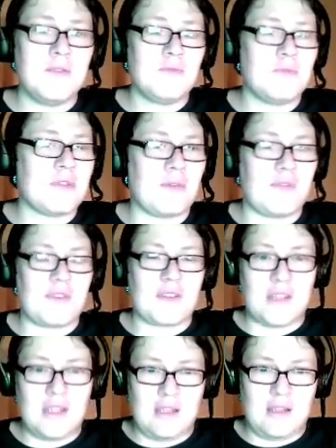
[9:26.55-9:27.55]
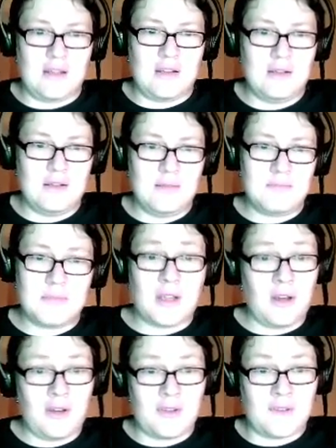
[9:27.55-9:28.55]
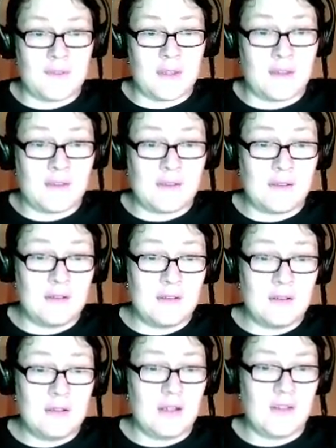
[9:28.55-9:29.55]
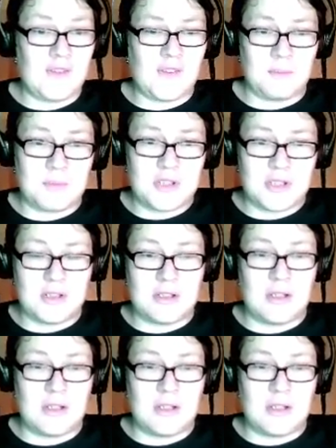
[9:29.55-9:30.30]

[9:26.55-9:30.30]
when I was a kid because of this assumption.